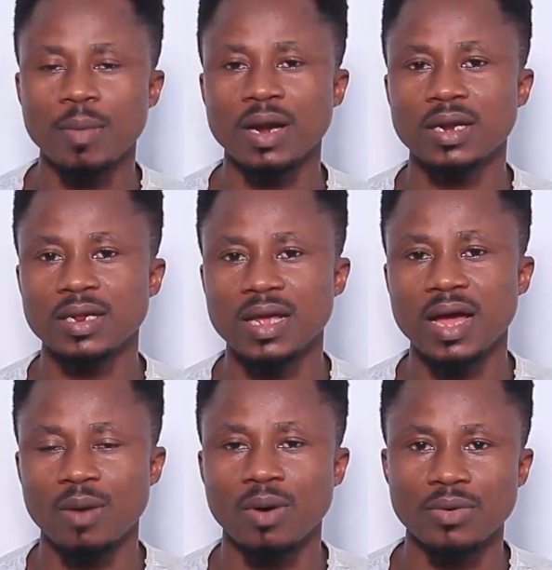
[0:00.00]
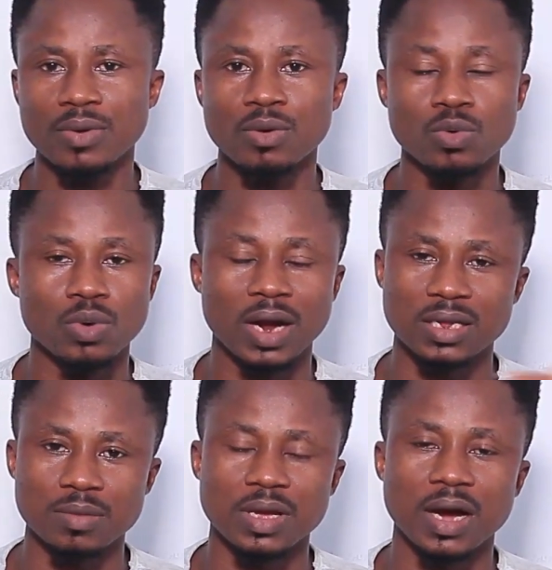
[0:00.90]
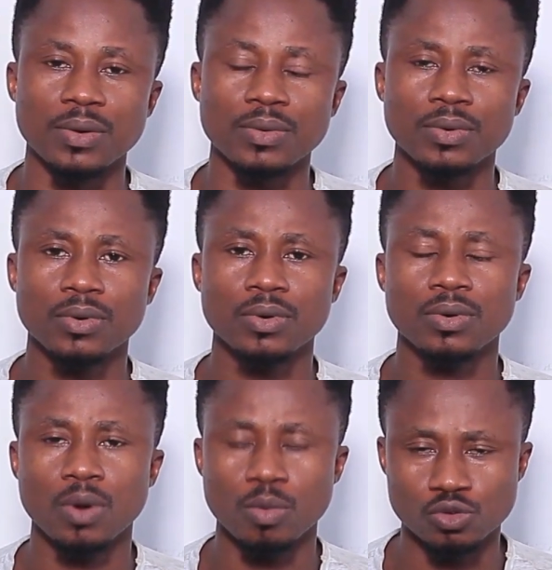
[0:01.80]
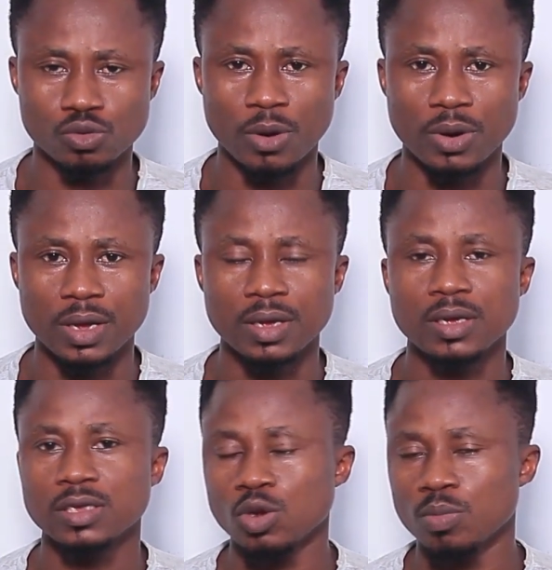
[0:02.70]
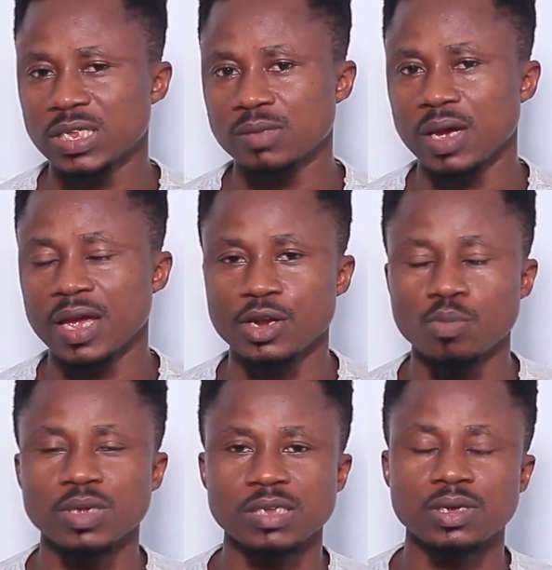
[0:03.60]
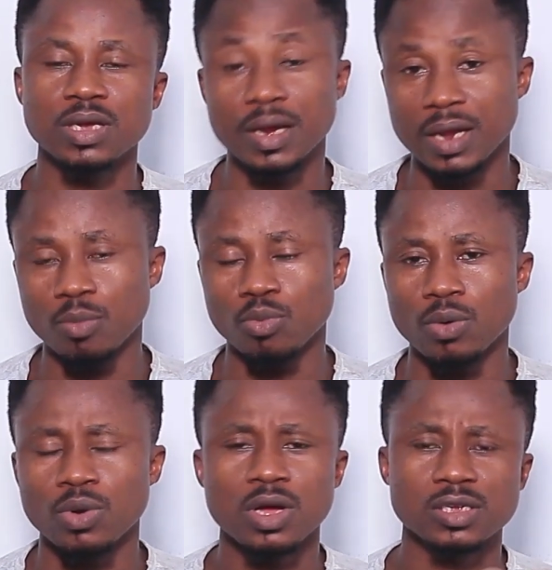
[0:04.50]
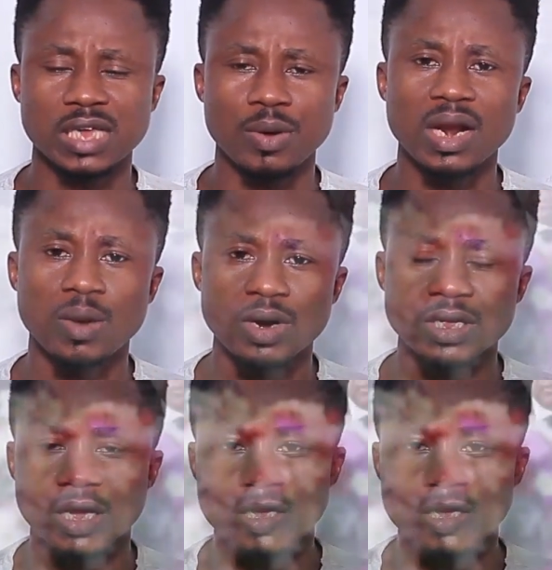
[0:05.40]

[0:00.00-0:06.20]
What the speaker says: eman bi ye aware ho adie bia no mo so be he so meet my head with him e dia bo sa ra na wanya